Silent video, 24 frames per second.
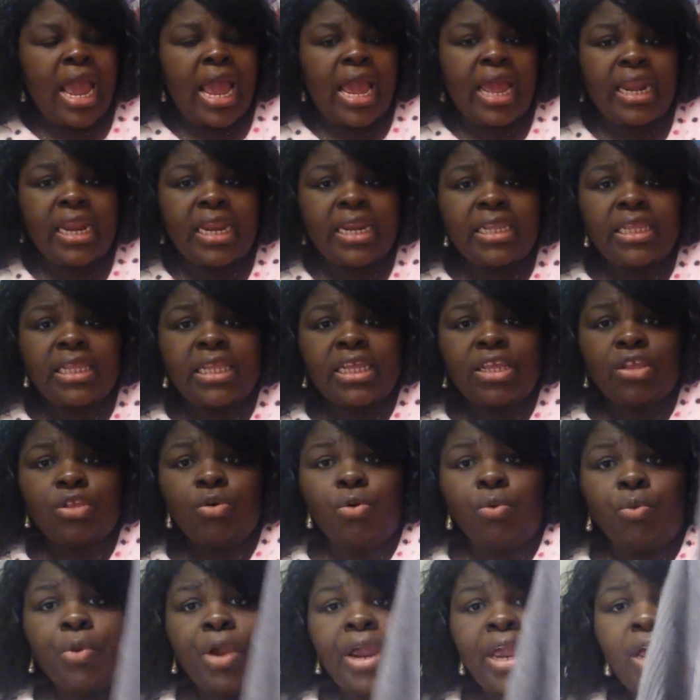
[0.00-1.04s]
And it is this
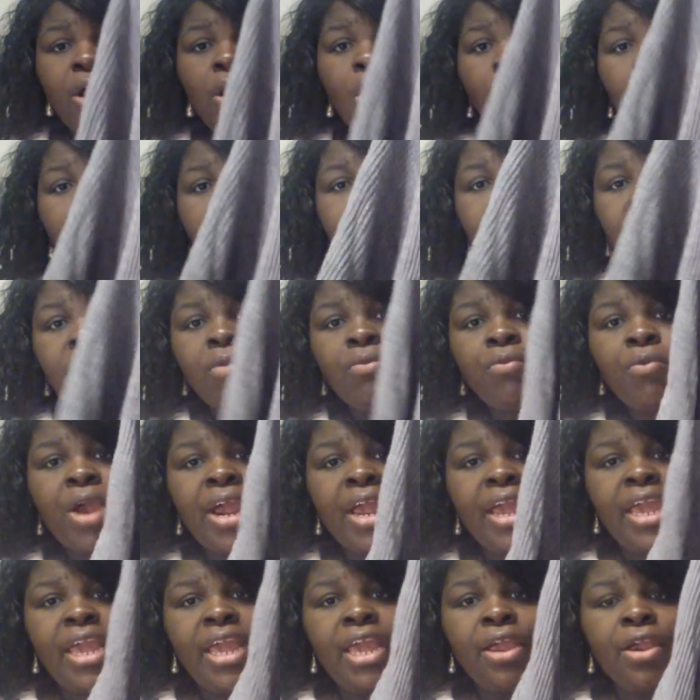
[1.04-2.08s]
gray cardigan
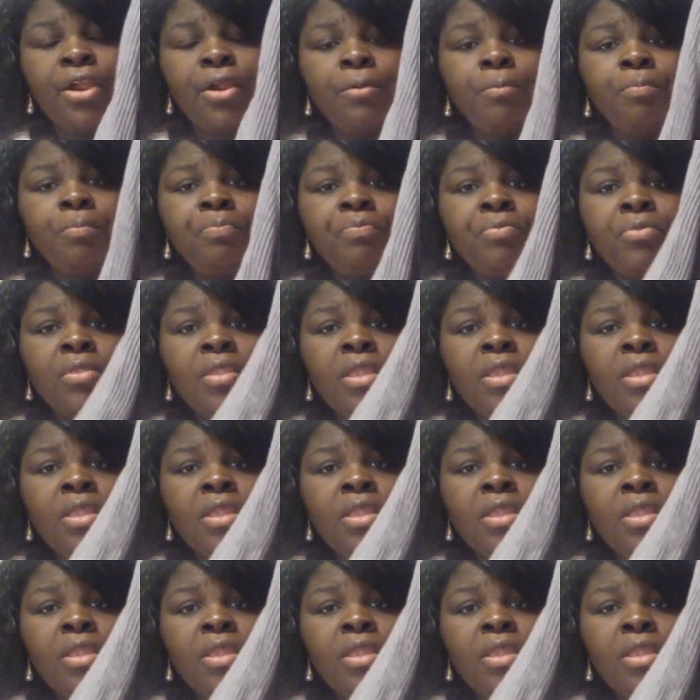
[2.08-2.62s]
right here.